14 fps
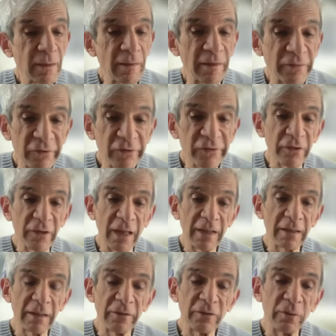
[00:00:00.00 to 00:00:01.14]
this is
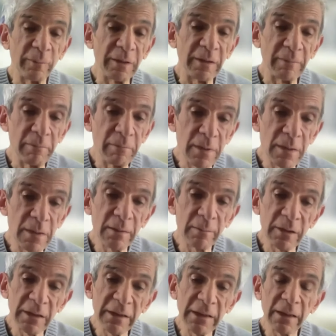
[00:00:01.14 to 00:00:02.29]
likely to be
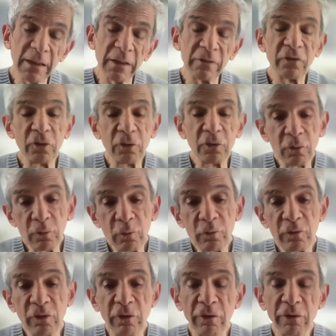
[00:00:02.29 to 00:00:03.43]
minimally a two
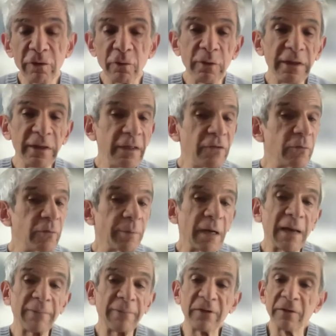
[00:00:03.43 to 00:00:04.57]
to three to
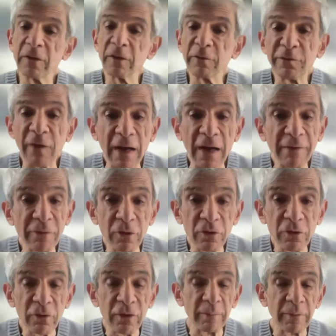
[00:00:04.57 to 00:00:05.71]
perhaps even a five year
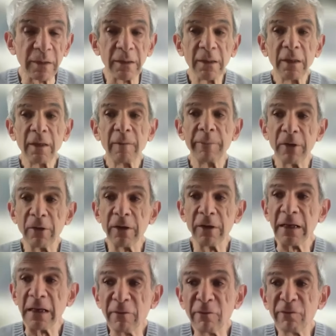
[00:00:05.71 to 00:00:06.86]
treatment
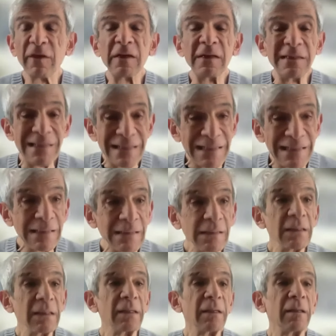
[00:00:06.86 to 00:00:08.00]
period, if indeed
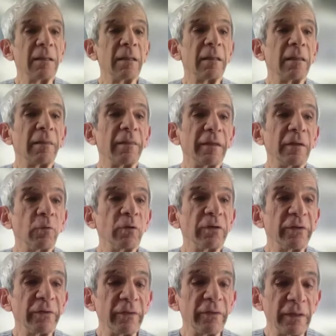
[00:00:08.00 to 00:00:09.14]
the
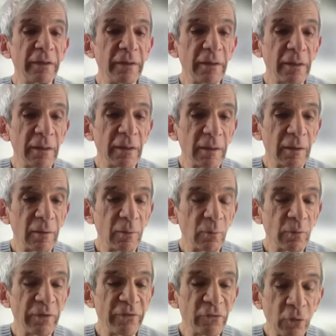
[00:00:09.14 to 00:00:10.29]
the uh,
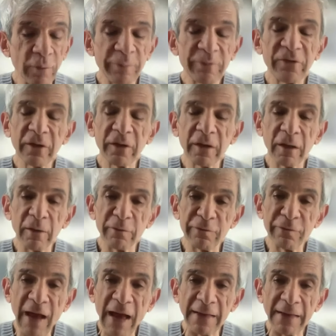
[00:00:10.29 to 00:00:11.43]
resorption of
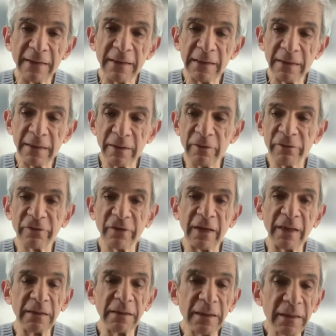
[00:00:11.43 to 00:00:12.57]
fat is
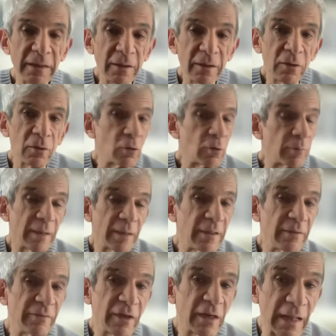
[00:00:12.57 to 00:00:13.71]
a linear or maybe
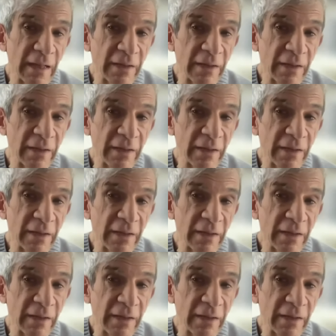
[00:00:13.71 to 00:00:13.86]
even an